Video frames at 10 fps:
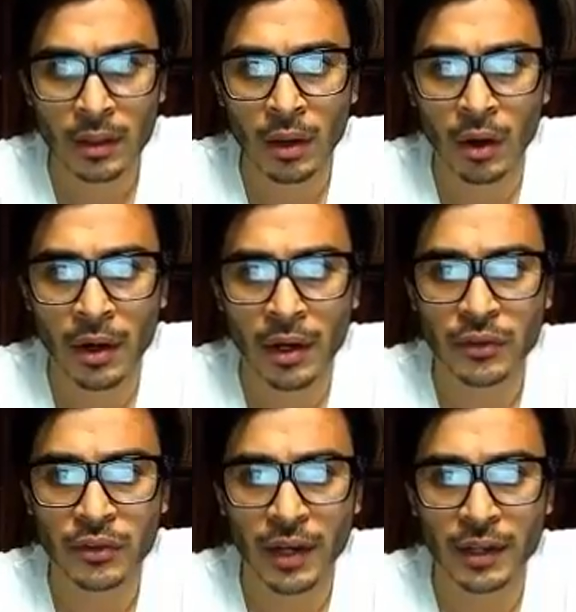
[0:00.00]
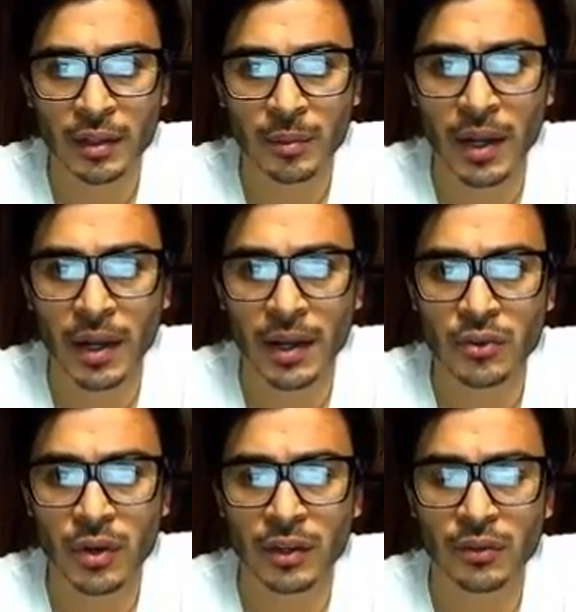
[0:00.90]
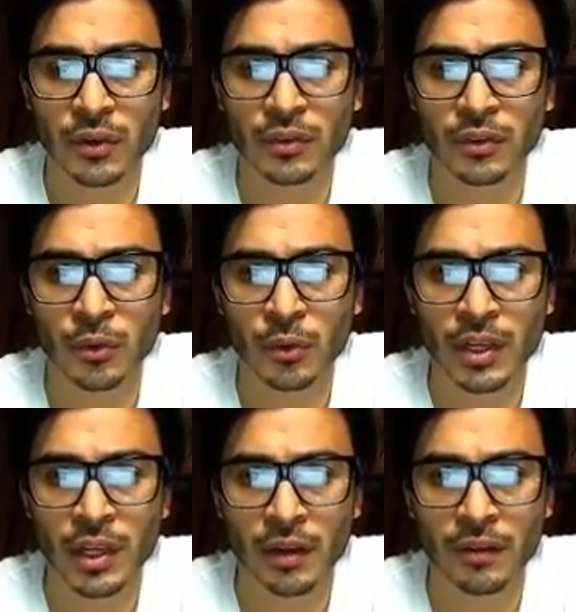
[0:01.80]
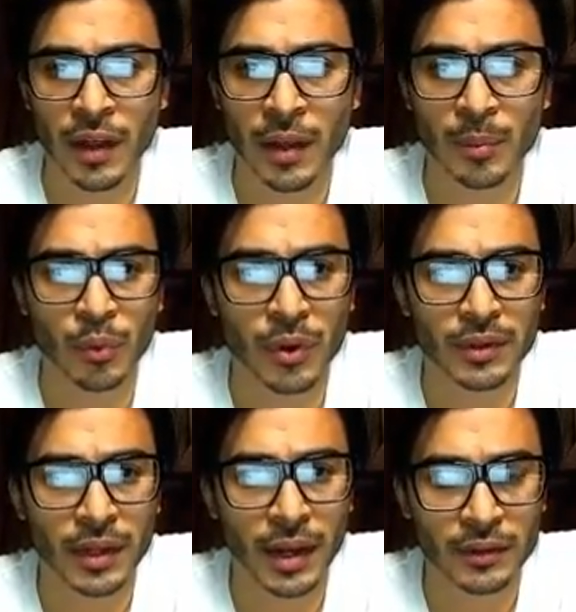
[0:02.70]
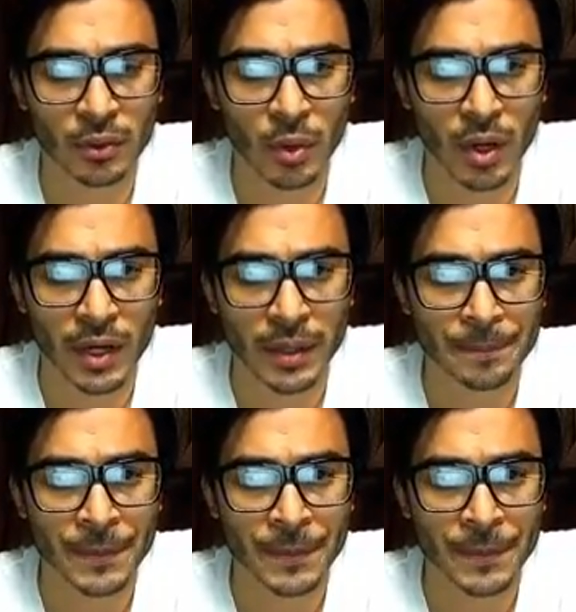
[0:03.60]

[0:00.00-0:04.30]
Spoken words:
are intersected by transversal EF at points X and Y,